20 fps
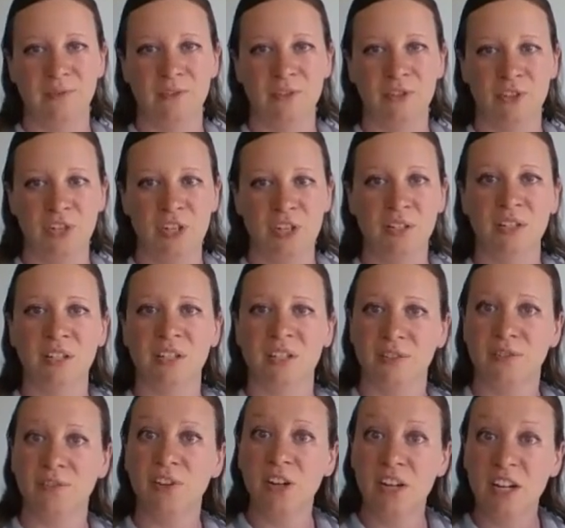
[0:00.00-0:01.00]
for
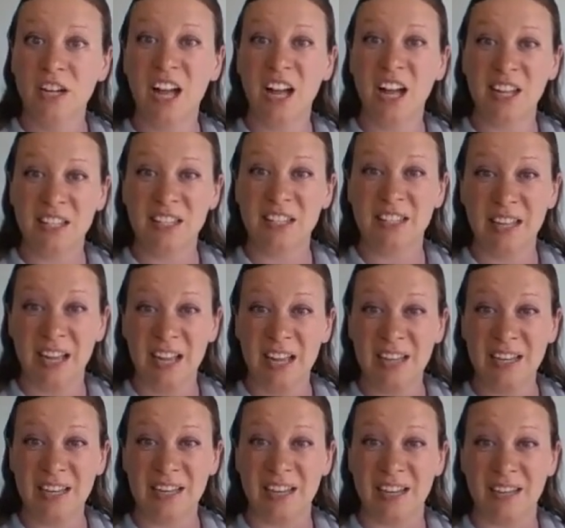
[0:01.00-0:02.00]
Jesus, for God's
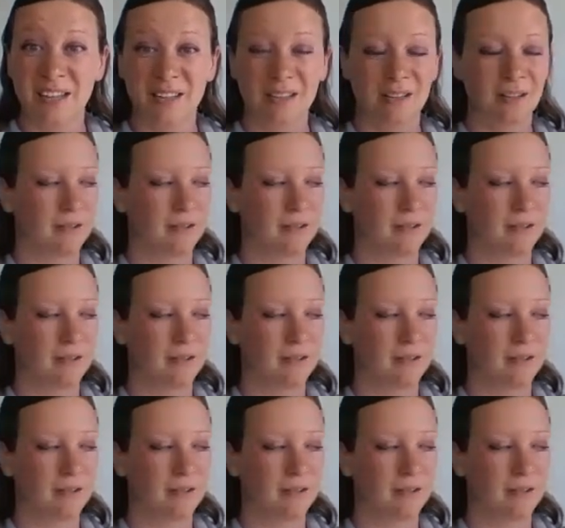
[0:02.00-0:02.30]
son.